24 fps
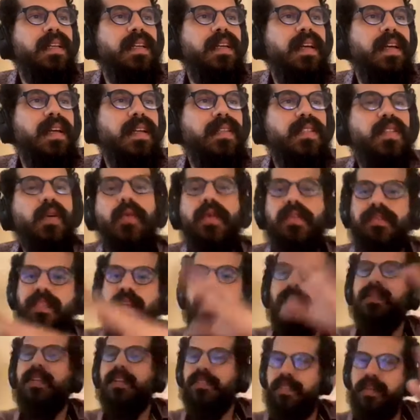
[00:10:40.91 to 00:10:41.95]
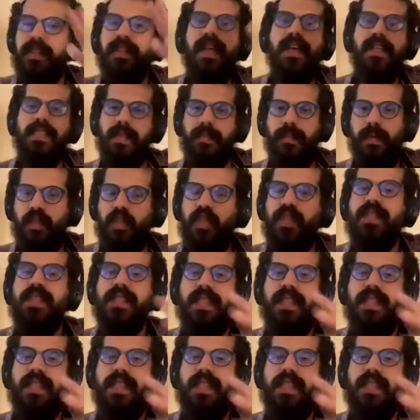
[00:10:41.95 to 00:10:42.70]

uh, so we've done different exhibitions